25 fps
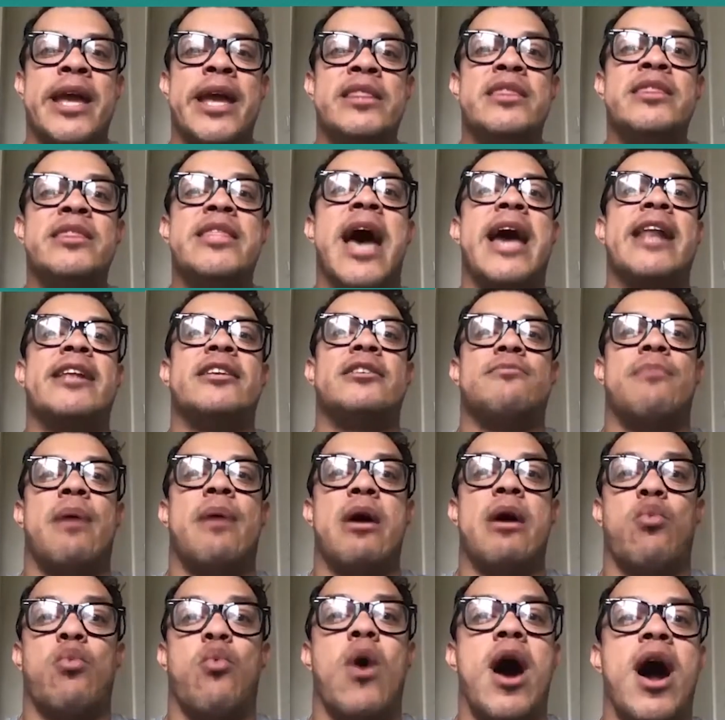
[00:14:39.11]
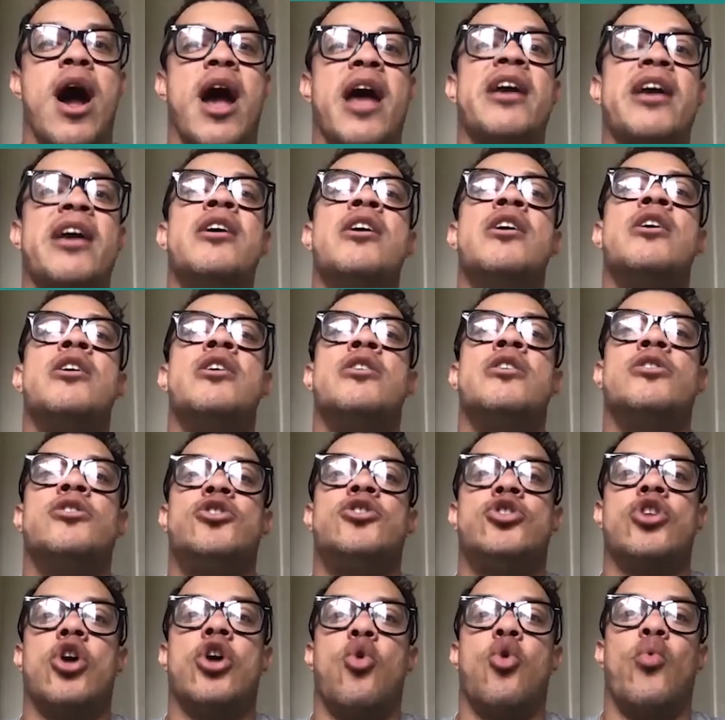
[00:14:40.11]
And that is my why.
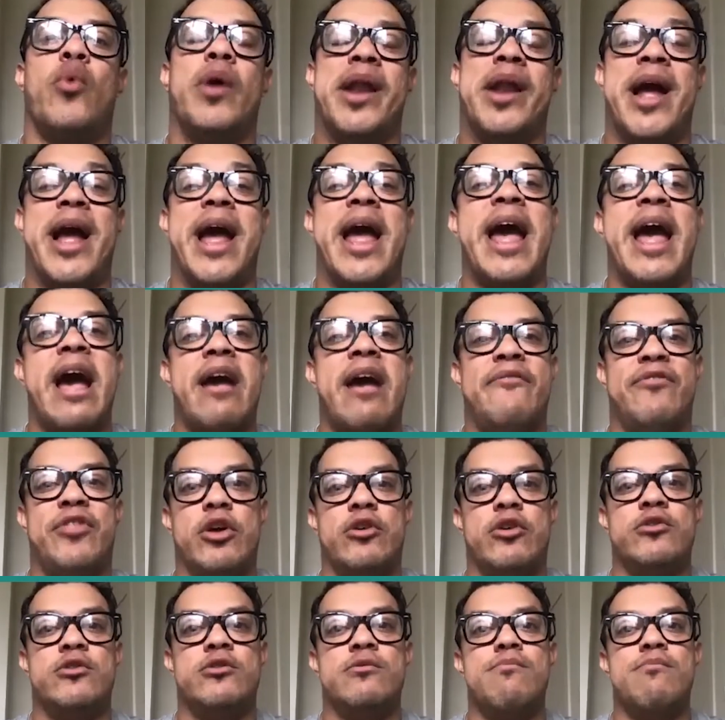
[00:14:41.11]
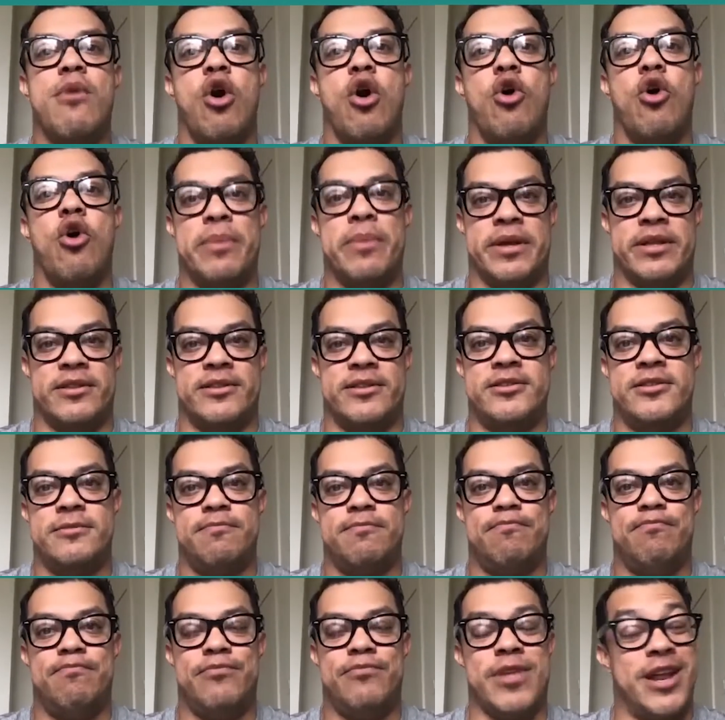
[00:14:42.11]
So when I have those
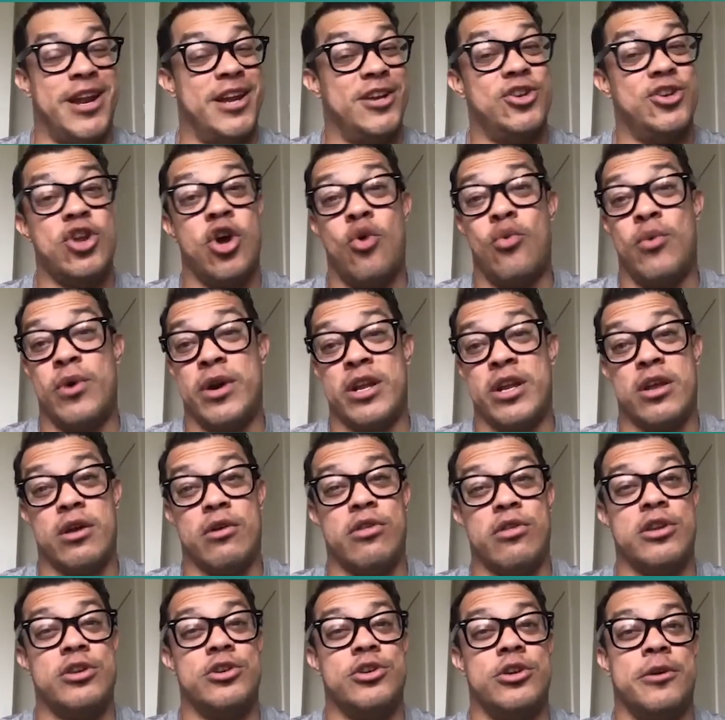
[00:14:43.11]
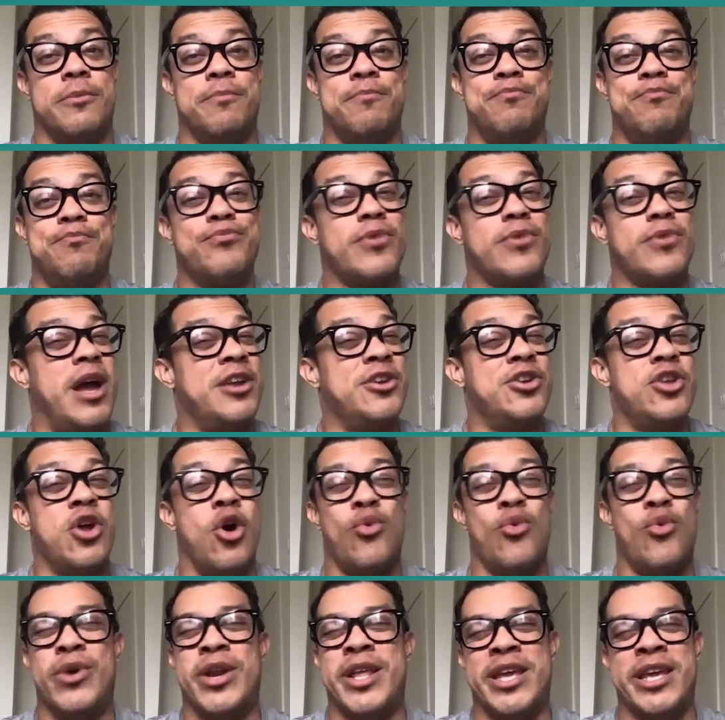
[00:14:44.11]
moments, that I don't want to go to the gym. I
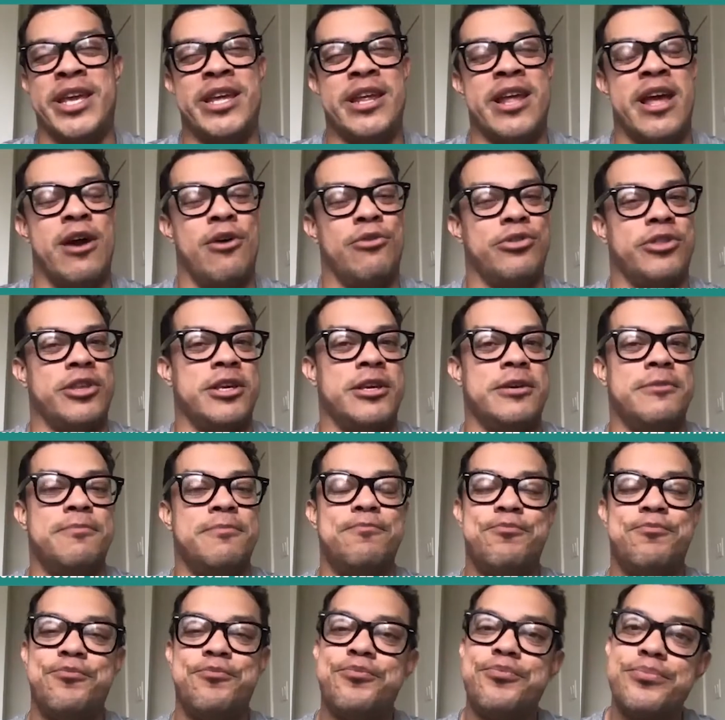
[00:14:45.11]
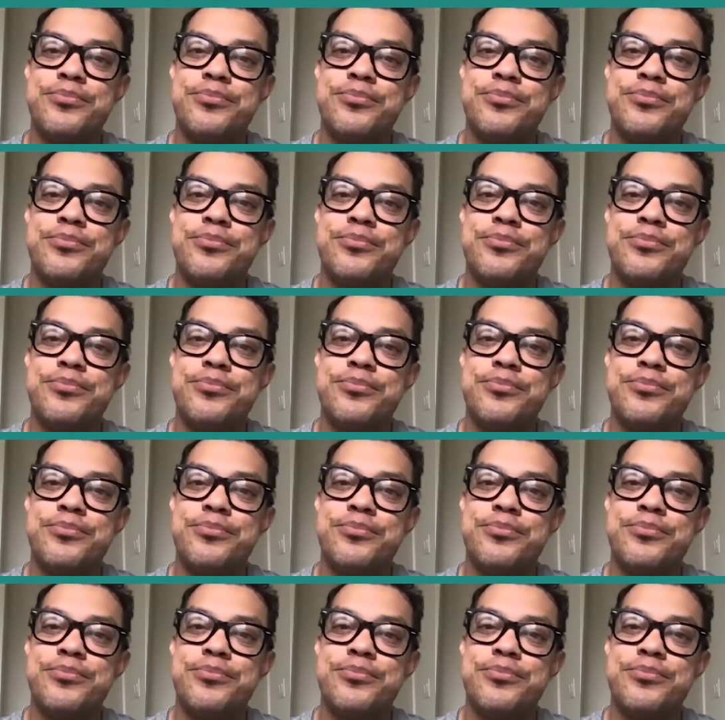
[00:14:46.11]
don't want to eat healthy.